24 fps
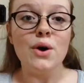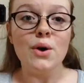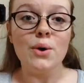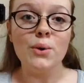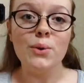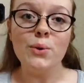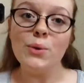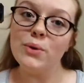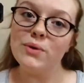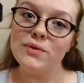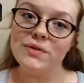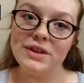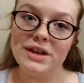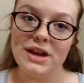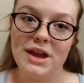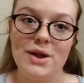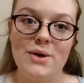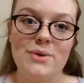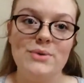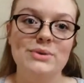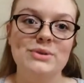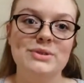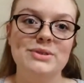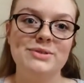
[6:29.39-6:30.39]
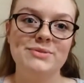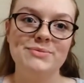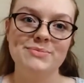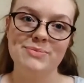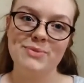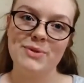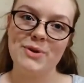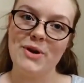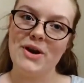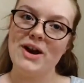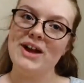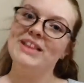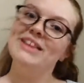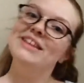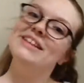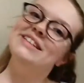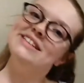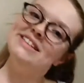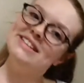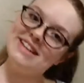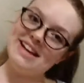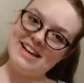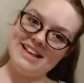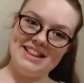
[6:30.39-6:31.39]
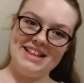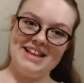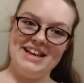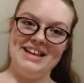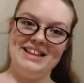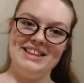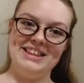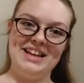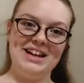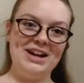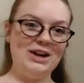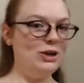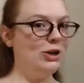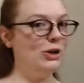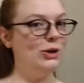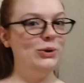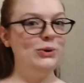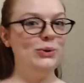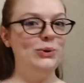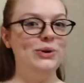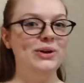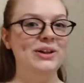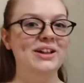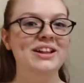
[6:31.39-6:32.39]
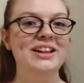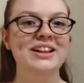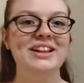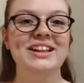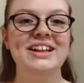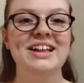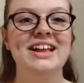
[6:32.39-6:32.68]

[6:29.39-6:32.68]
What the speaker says: cool videos, or at least I think they're cool.